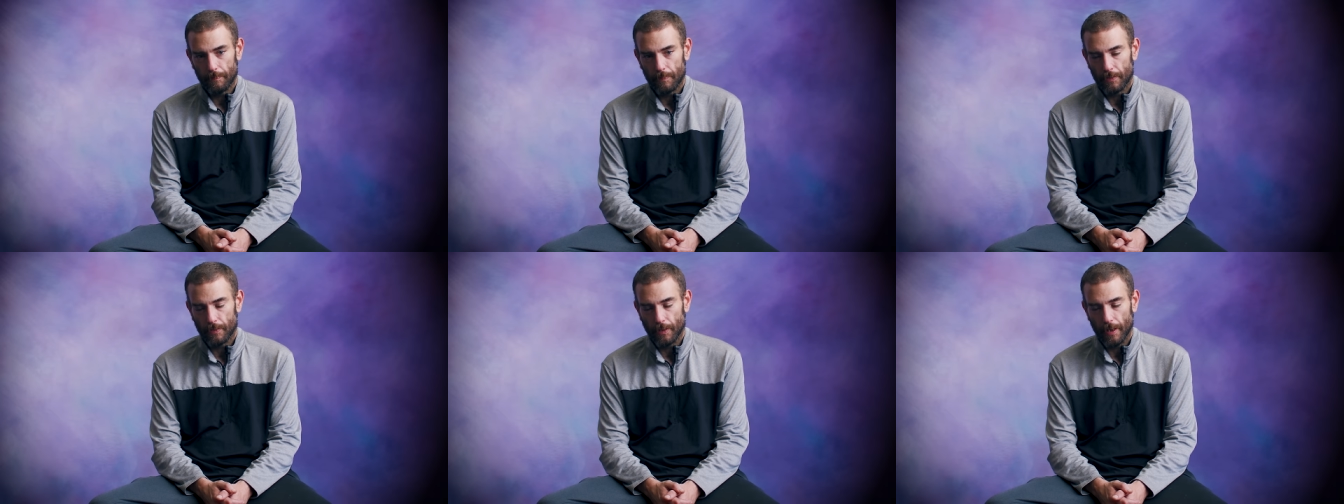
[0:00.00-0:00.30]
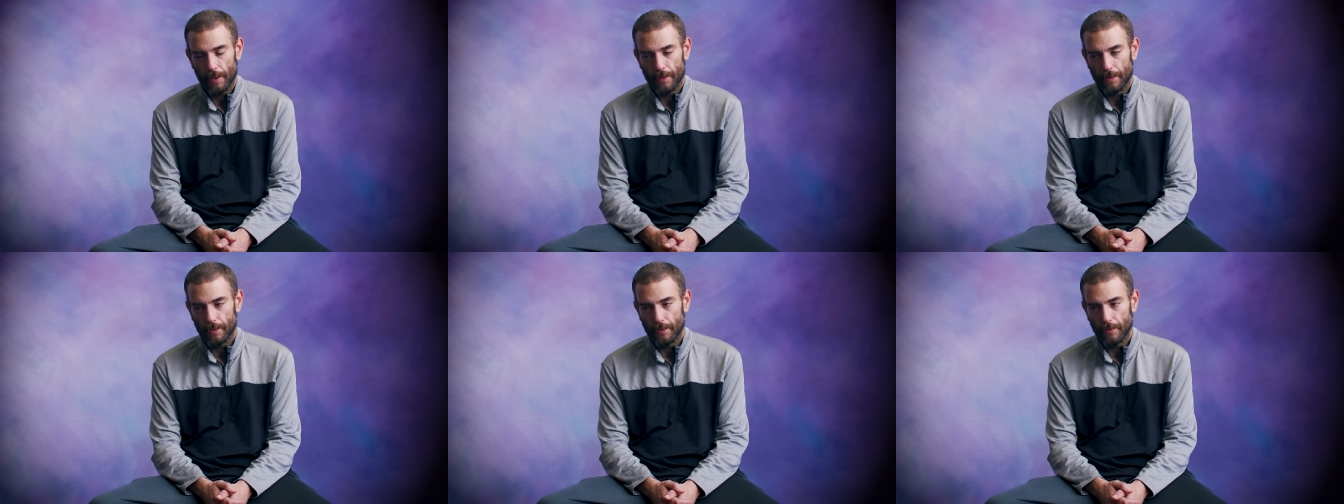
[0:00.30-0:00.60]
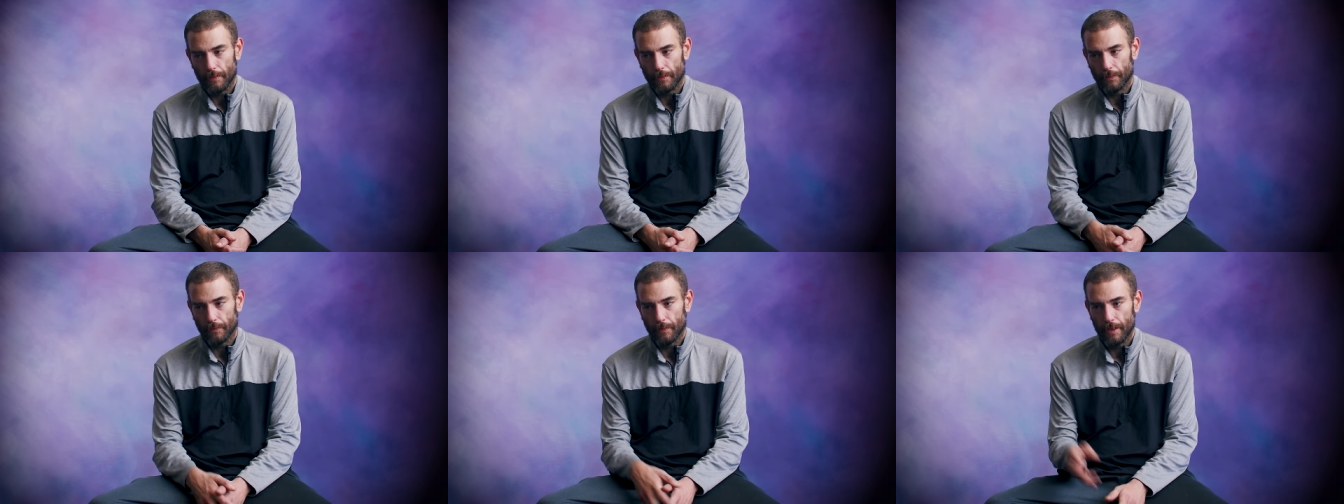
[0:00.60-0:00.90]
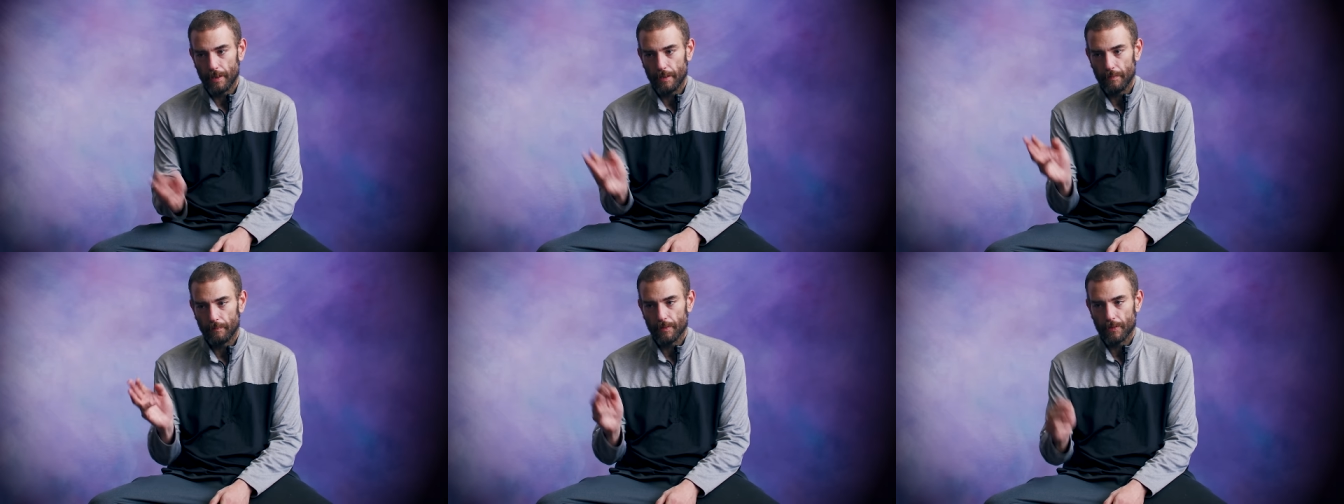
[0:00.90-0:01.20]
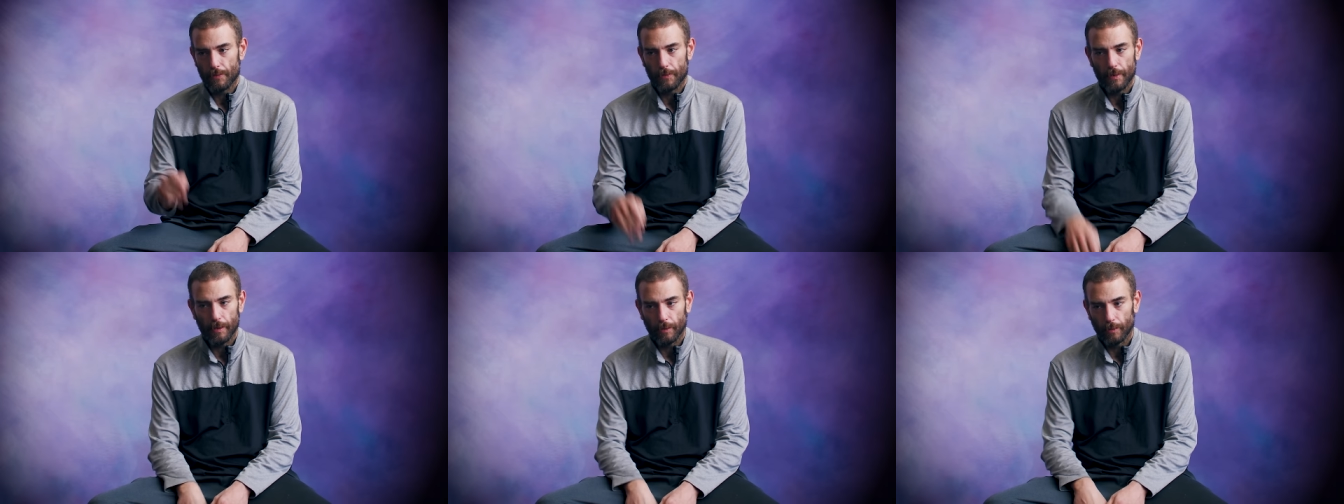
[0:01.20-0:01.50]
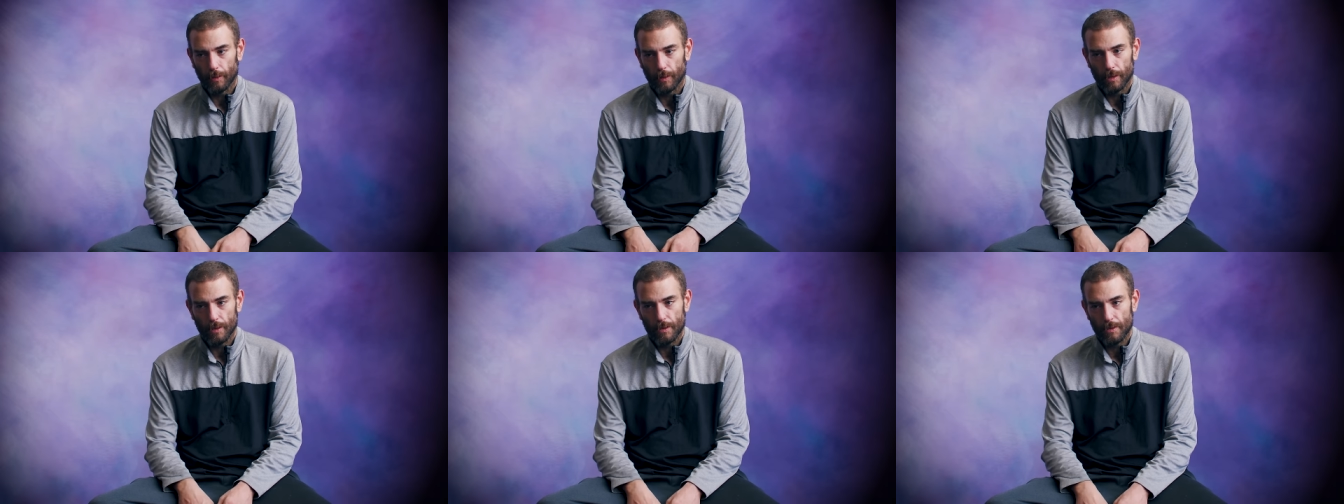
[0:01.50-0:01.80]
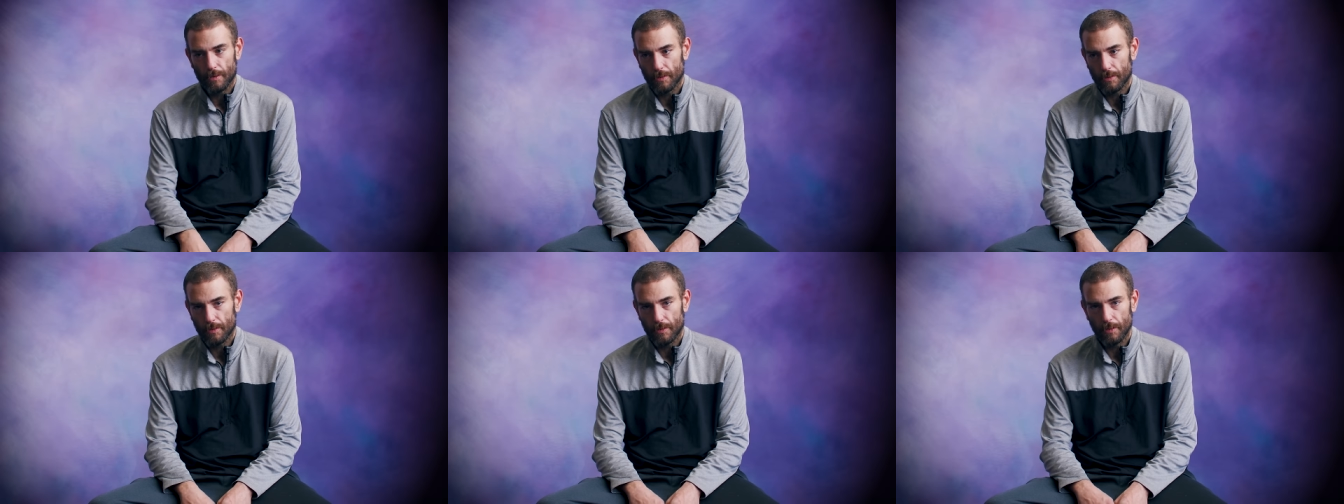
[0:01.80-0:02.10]
tried to do three restraining
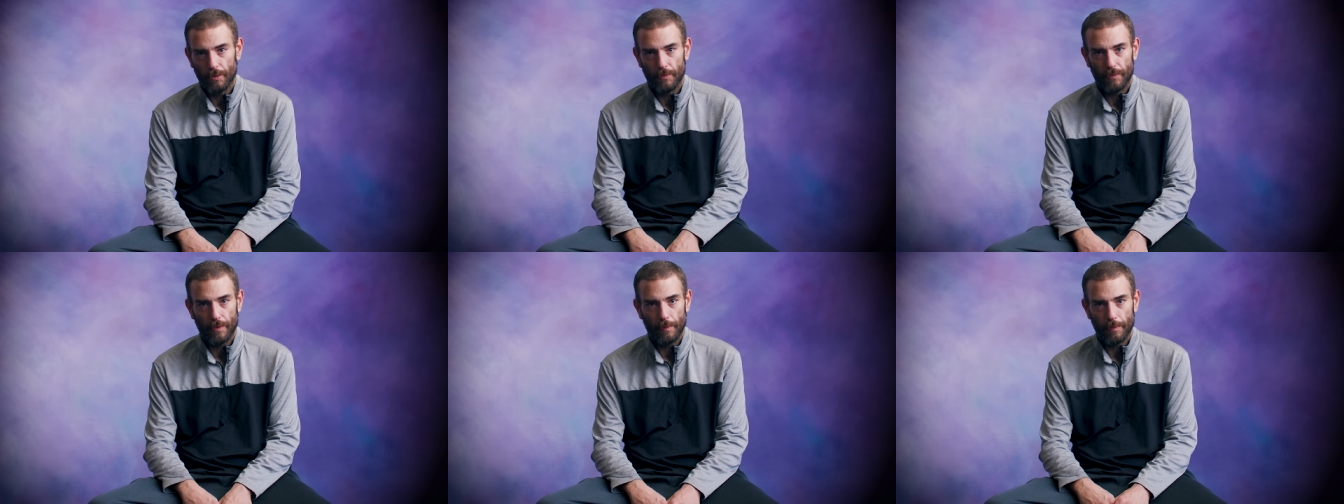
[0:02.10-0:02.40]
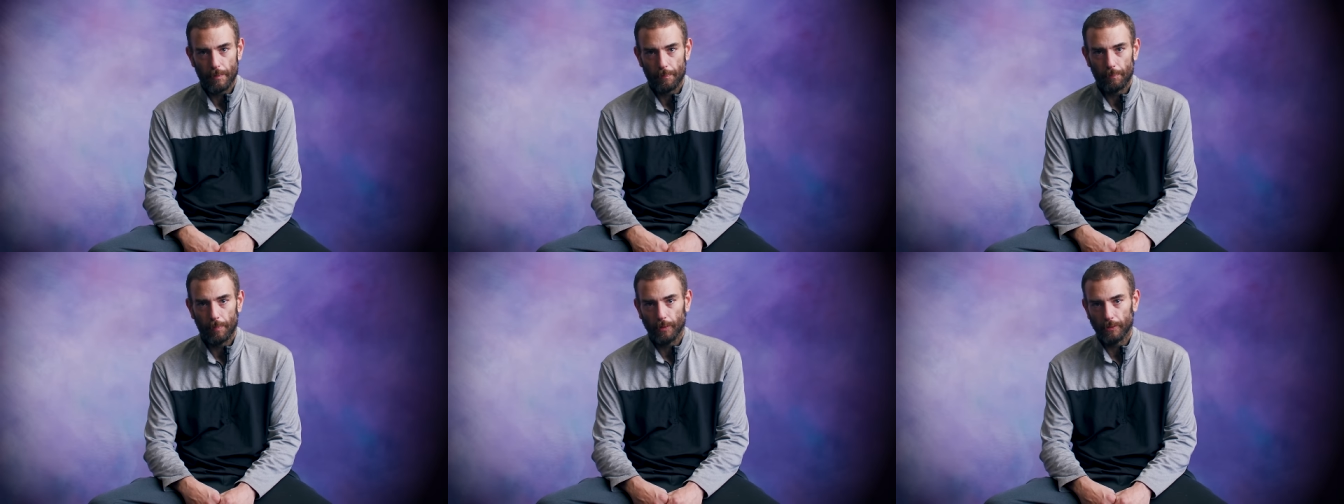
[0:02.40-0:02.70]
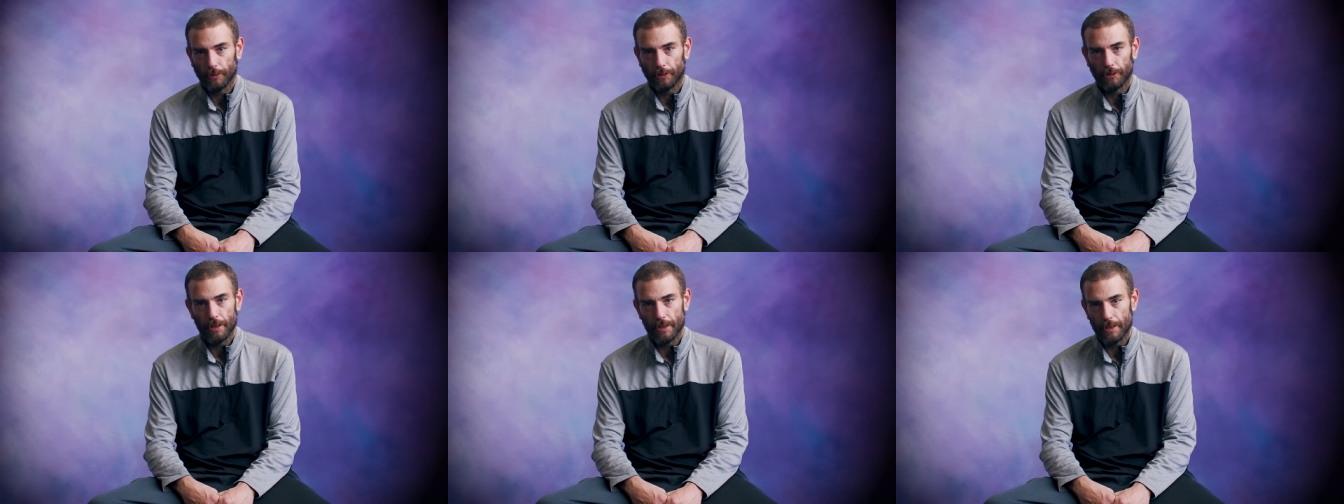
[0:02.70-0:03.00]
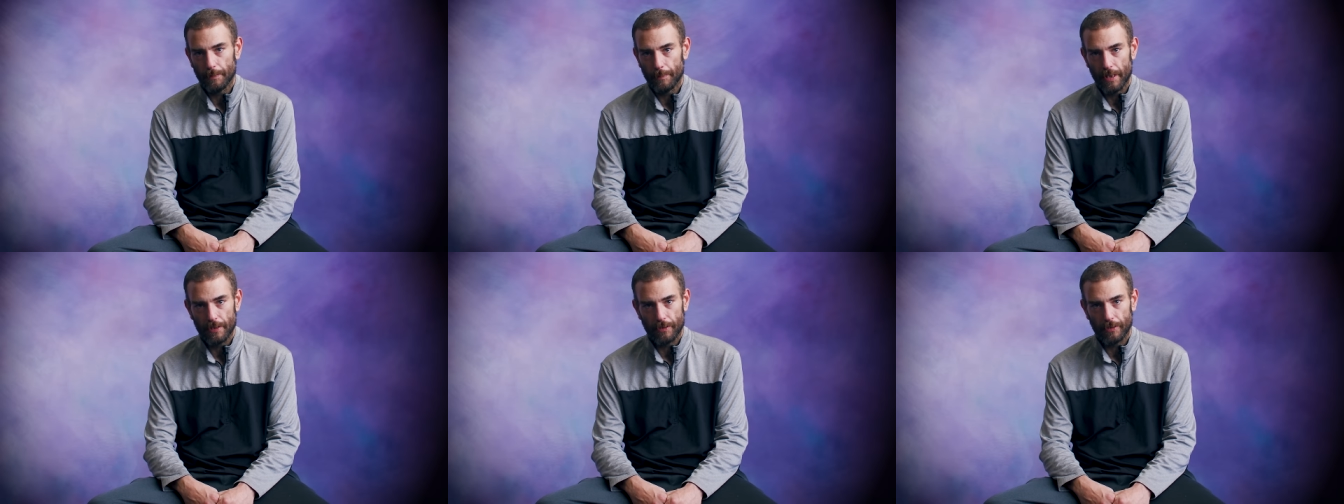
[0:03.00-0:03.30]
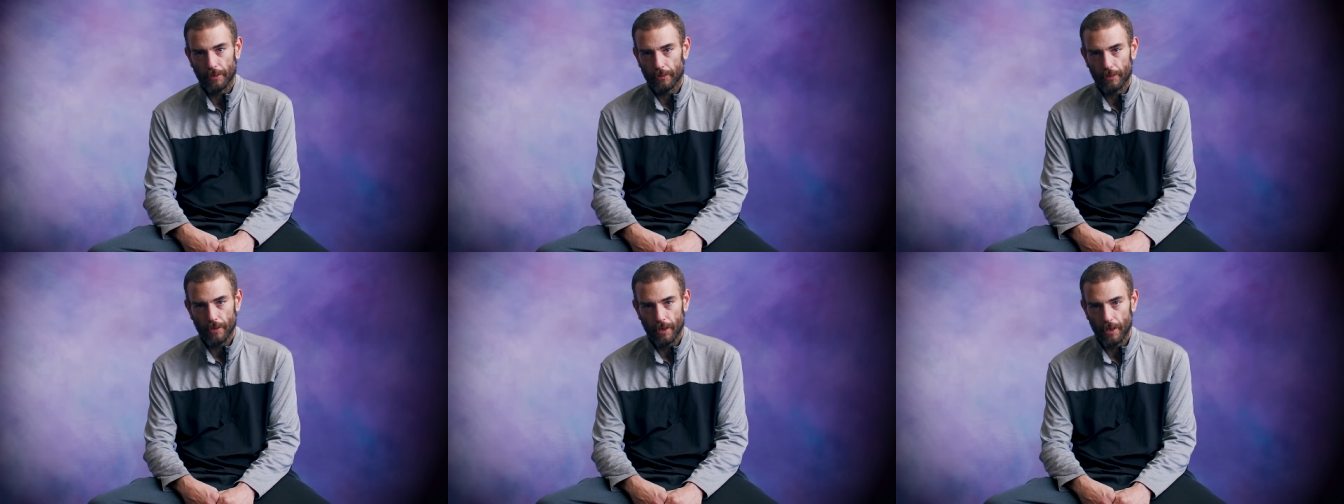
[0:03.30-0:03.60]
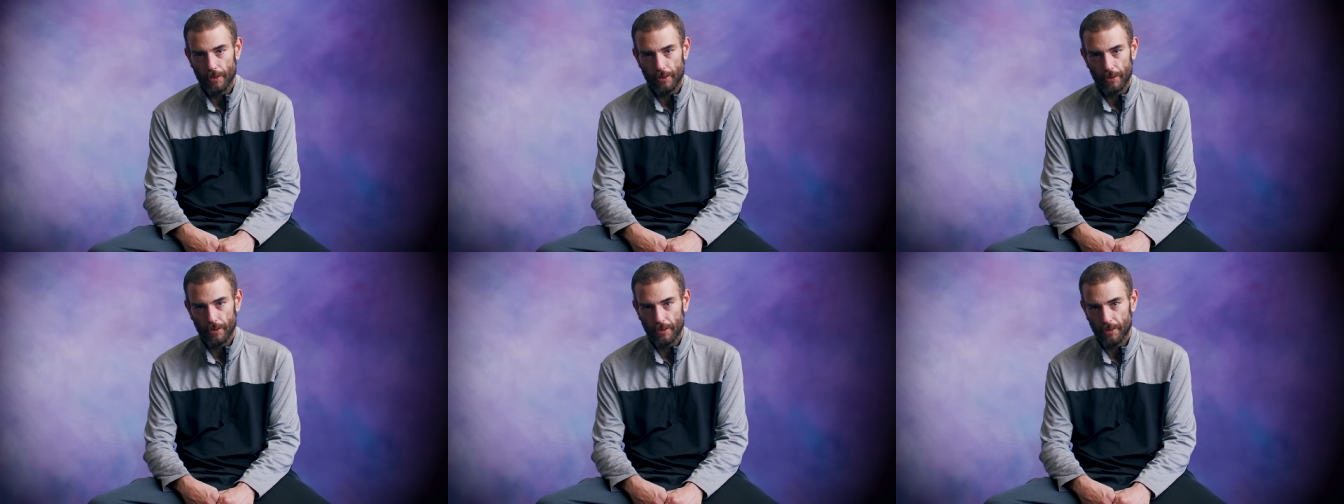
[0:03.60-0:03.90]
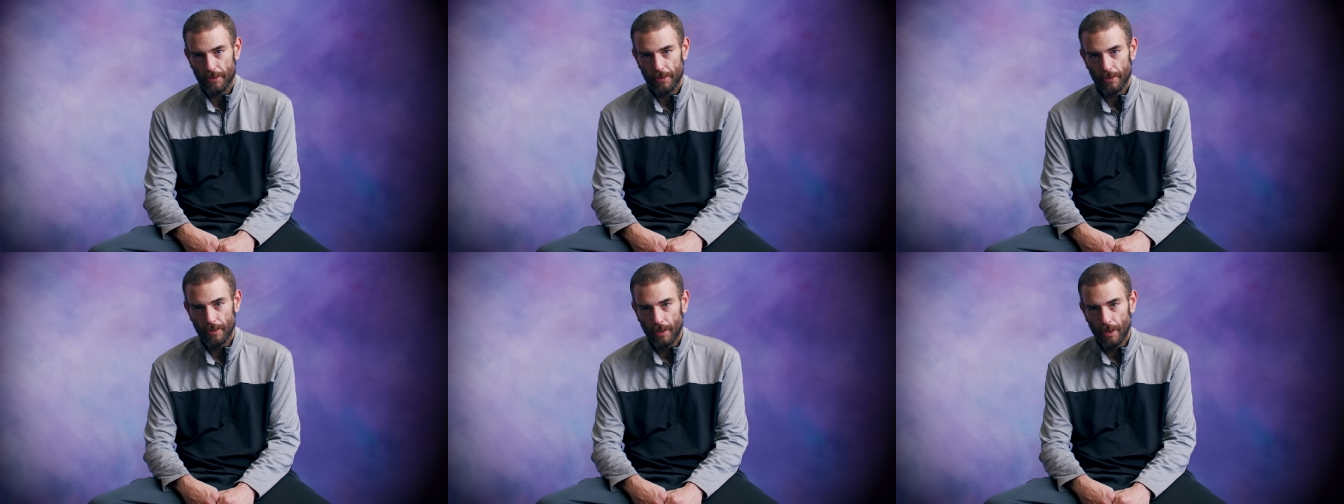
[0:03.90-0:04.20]
orders, two of them with bullshit domestic
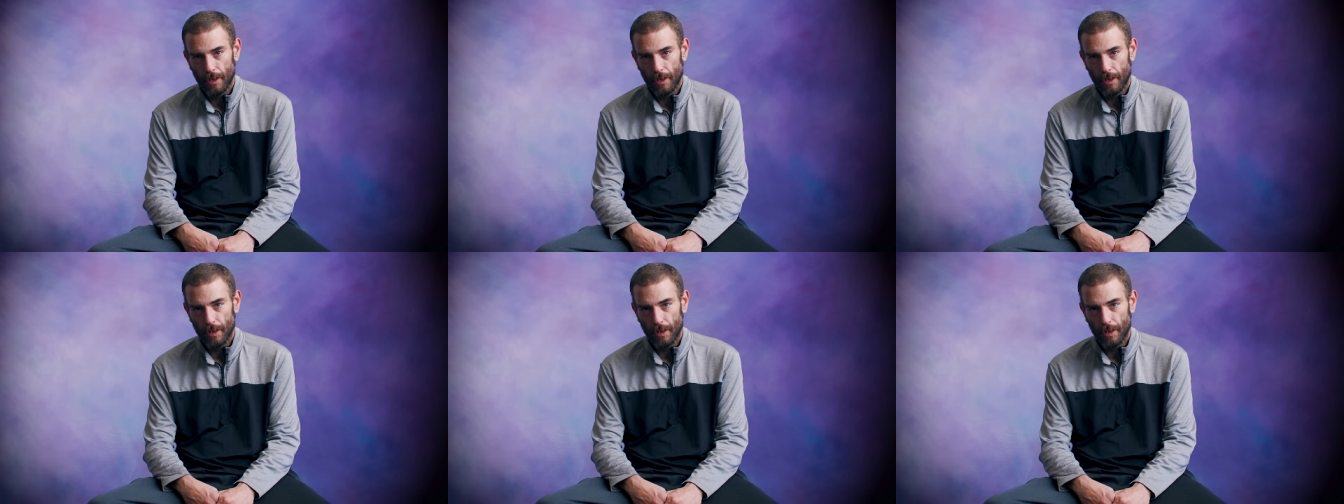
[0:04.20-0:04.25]
charges.